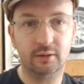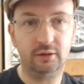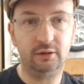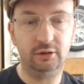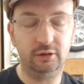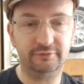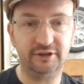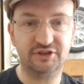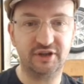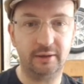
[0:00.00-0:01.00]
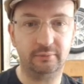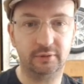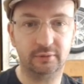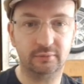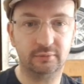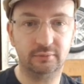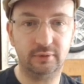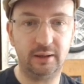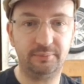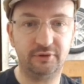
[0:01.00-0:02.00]
Lovely sound.
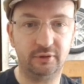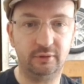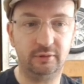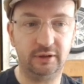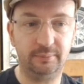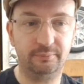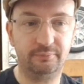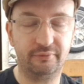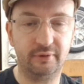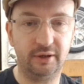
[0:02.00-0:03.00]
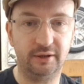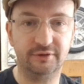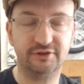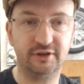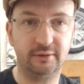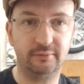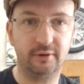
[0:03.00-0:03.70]
Absolutely brilliant sound.